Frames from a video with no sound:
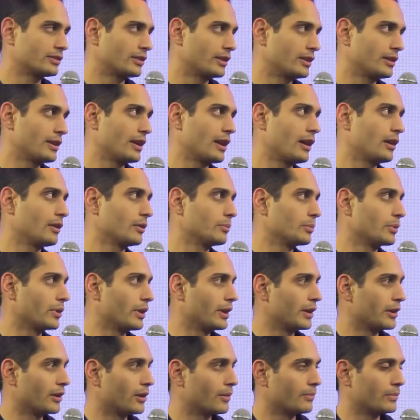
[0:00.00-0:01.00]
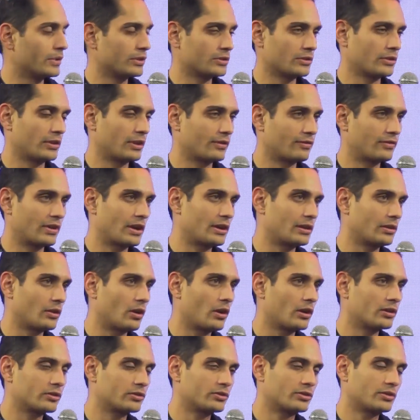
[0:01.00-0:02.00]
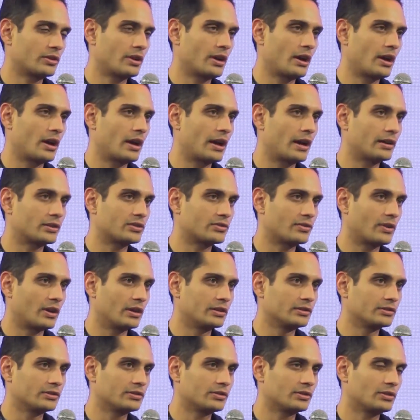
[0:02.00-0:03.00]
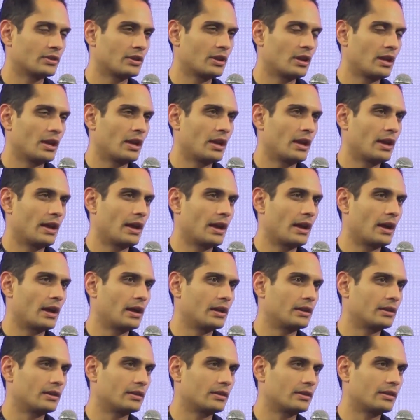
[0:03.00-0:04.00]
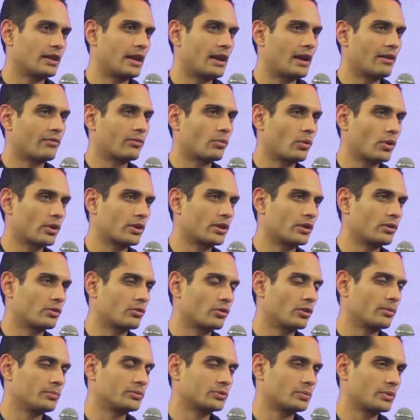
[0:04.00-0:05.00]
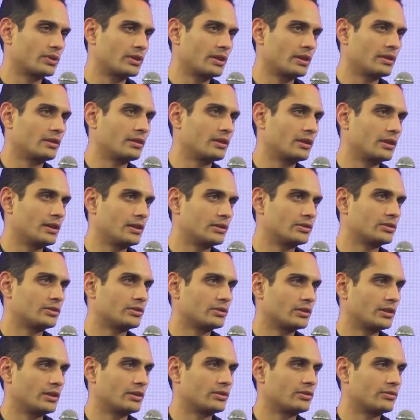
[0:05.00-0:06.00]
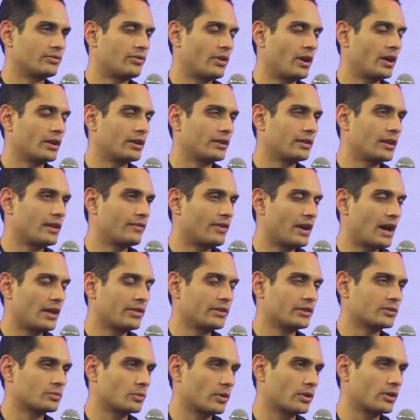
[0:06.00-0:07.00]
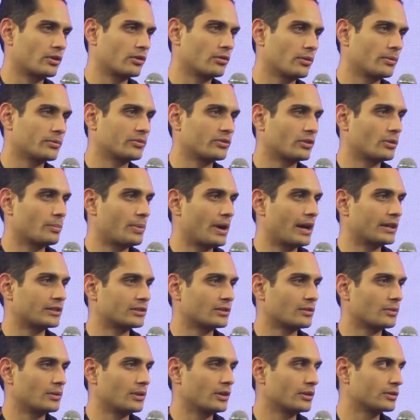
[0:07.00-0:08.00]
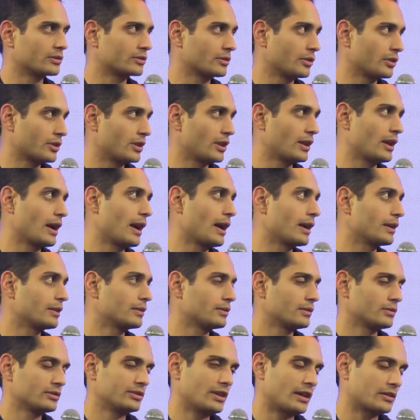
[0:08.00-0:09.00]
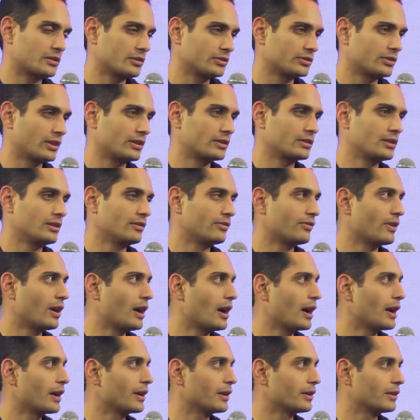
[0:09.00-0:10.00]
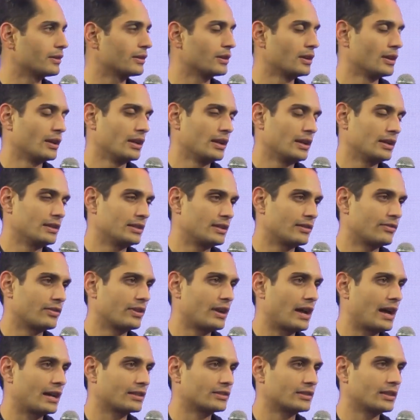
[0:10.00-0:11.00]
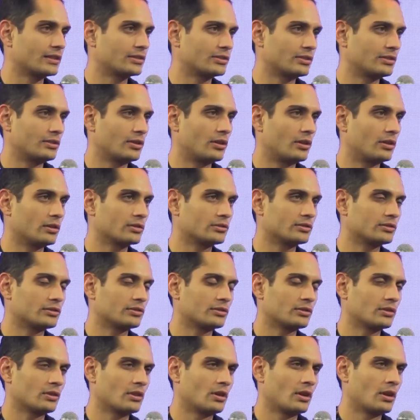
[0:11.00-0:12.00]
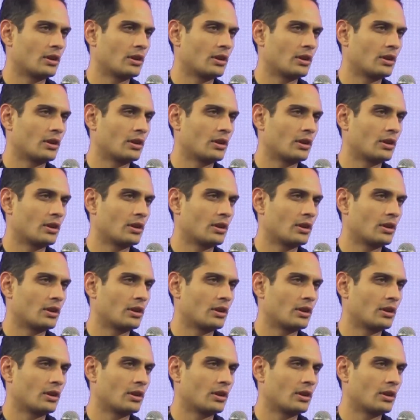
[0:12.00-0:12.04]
Citadel and Millennium. These are very large hedge funds. And they have working groups within each fund, and they've had these working groups for the past 3 years looking at sectors like DeFi and different assets and alts.